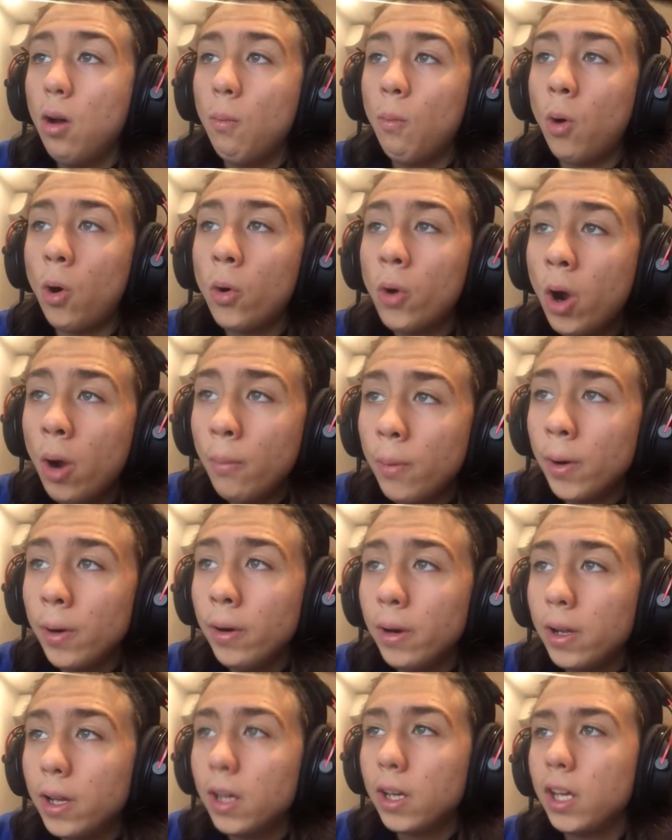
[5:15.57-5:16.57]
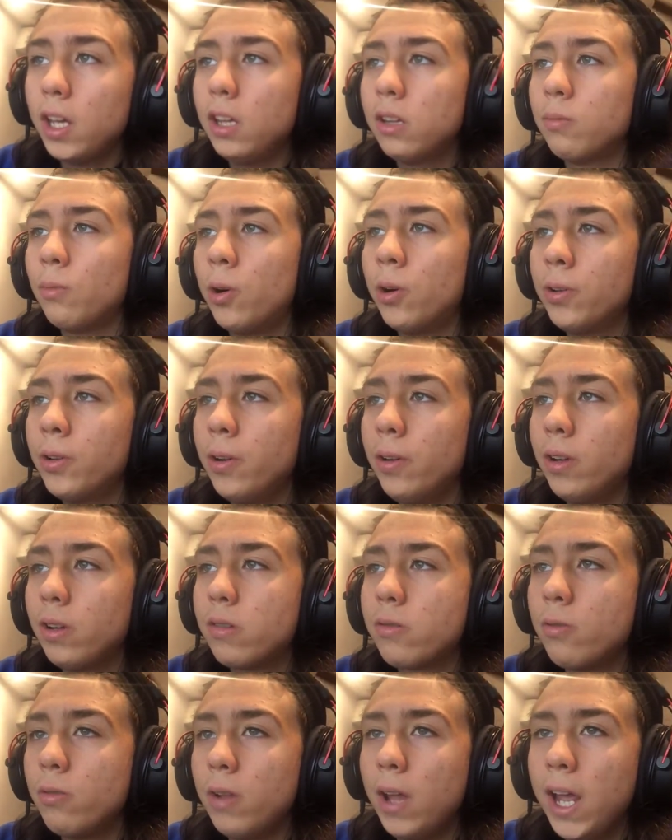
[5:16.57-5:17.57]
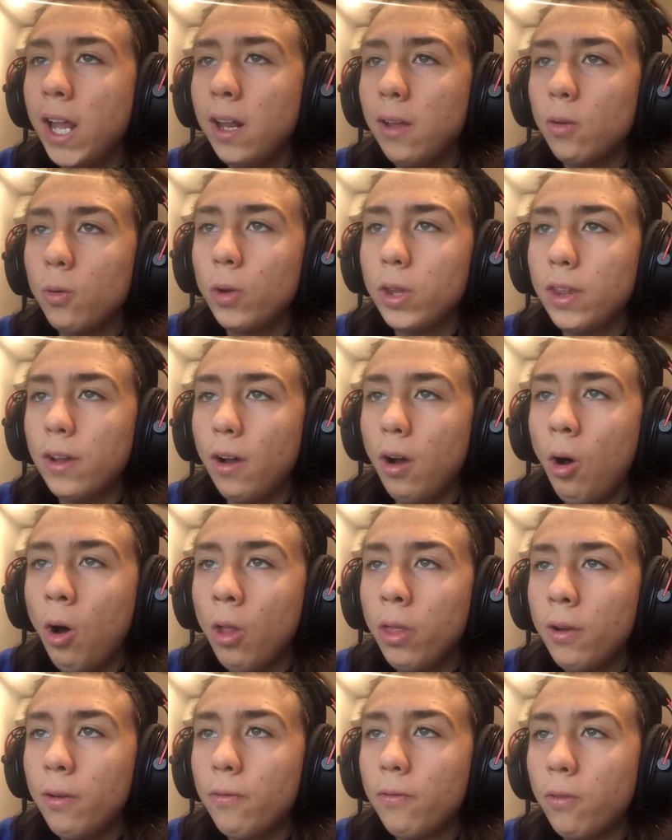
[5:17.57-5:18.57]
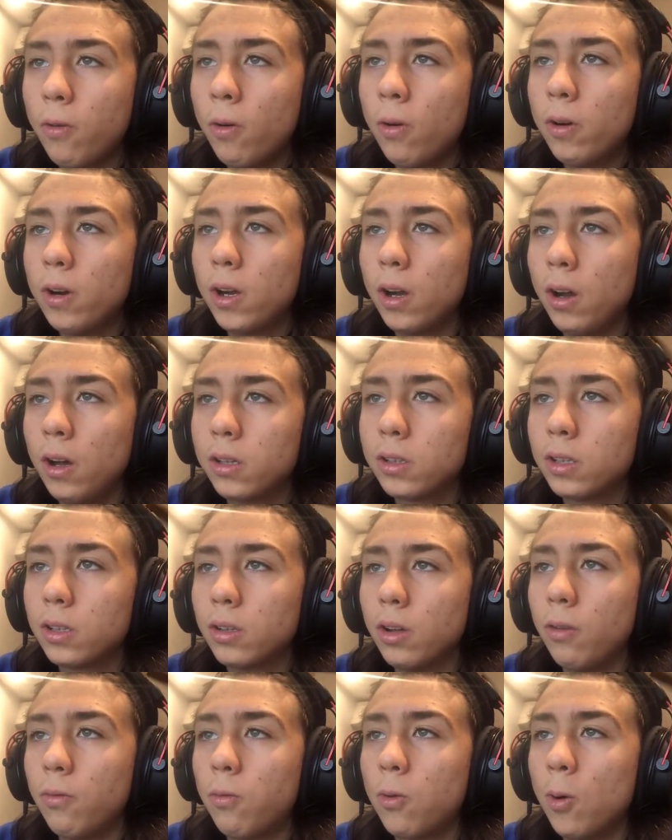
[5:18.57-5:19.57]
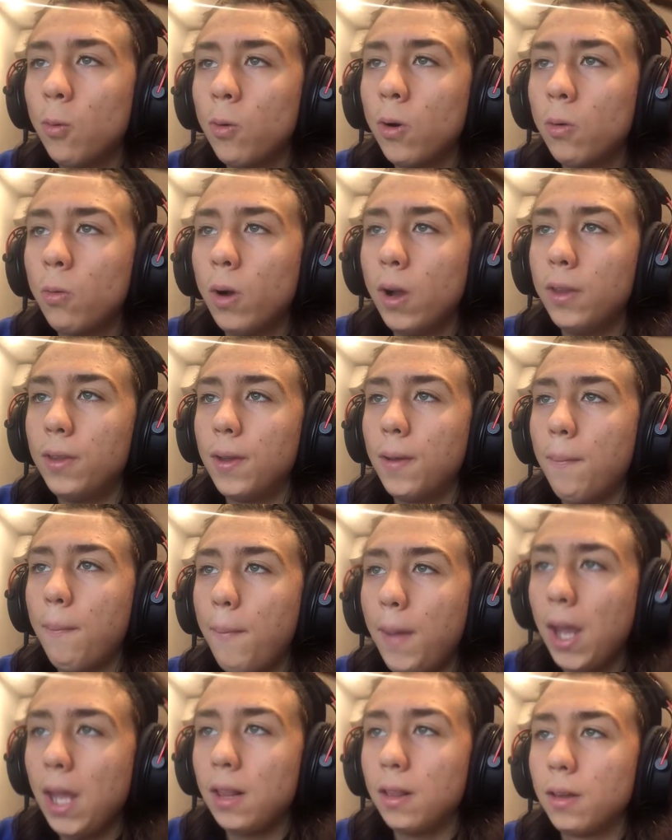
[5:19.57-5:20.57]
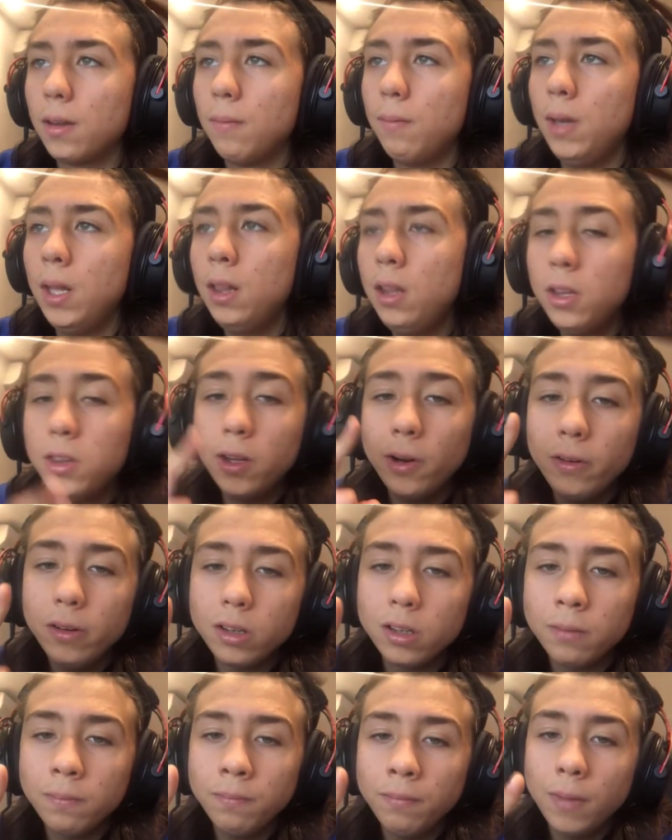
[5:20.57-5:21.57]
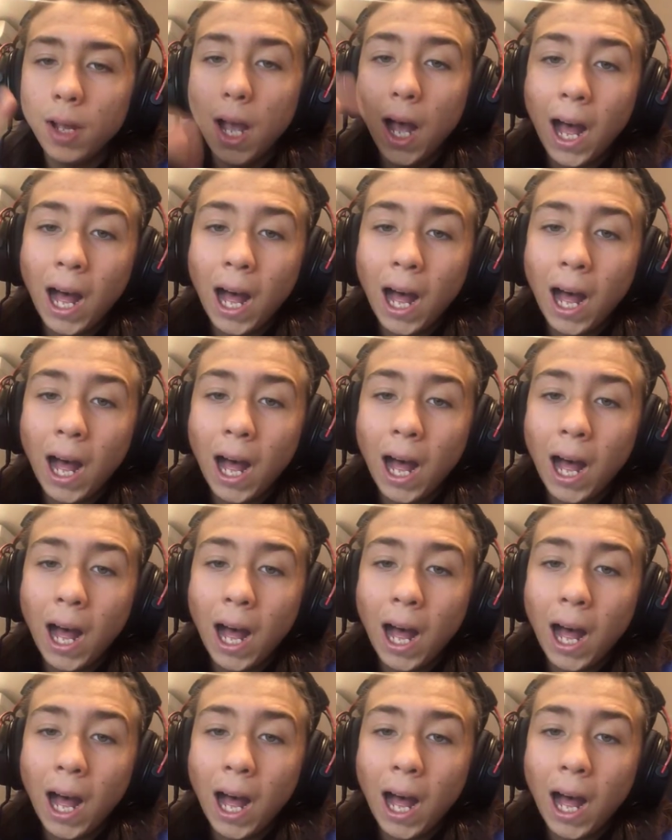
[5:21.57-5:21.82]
Moreover, his murder is related with the other four causes of World War One: main militarism,